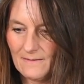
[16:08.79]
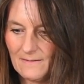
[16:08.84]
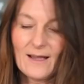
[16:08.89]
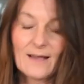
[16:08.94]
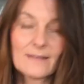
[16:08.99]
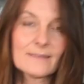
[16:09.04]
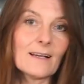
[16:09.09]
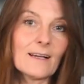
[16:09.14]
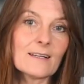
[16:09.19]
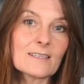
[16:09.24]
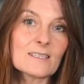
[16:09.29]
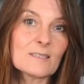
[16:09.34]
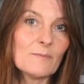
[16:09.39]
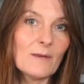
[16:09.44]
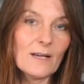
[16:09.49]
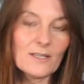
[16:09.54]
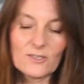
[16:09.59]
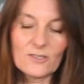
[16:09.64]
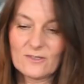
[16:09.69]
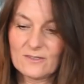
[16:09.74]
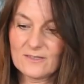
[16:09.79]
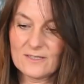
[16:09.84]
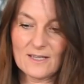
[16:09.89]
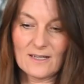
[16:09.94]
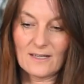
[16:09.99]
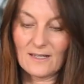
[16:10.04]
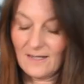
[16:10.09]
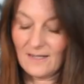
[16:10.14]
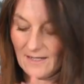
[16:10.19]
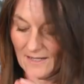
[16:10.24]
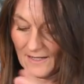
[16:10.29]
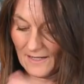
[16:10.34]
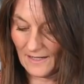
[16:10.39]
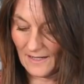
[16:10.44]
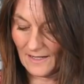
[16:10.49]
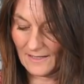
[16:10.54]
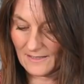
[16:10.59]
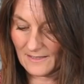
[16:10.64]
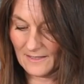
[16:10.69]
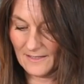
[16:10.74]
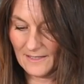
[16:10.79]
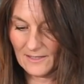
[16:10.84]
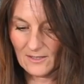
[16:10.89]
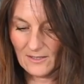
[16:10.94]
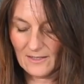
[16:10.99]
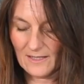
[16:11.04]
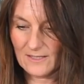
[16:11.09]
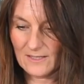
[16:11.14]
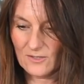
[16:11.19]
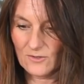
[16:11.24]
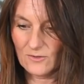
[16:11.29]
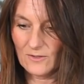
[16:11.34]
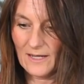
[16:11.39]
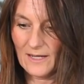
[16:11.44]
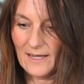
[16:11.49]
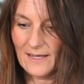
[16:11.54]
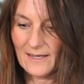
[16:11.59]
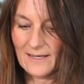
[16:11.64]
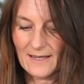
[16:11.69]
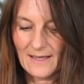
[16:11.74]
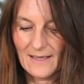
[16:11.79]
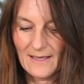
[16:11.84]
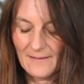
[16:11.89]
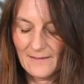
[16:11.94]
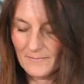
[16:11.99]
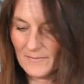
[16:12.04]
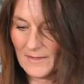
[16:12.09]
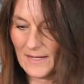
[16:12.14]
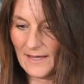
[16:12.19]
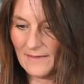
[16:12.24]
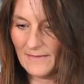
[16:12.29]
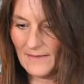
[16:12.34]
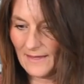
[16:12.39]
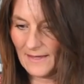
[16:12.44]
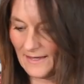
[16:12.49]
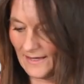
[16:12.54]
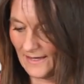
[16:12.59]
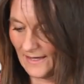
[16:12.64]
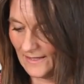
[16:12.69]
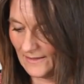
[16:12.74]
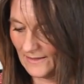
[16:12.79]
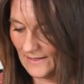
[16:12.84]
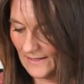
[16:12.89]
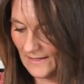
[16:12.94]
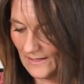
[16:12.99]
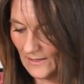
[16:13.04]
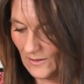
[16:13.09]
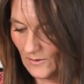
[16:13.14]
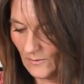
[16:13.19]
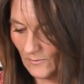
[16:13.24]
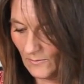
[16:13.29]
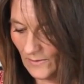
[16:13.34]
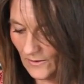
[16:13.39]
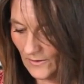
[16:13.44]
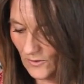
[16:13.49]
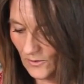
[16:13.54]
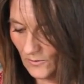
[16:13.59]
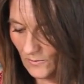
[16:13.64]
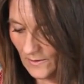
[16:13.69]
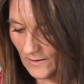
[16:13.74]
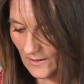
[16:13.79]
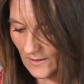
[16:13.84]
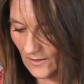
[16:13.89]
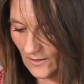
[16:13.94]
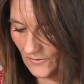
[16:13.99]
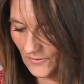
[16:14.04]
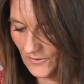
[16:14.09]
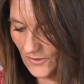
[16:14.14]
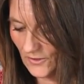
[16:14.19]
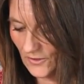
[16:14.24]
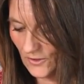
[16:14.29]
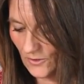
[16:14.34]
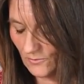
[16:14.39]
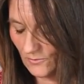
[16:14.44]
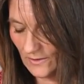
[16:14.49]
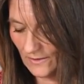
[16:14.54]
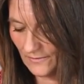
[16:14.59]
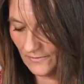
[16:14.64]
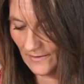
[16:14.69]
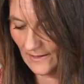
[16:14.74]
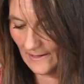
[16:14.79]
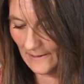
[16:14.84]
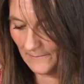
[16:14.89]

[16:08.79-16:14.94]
Add as much as little as you like, and again, when you will continue with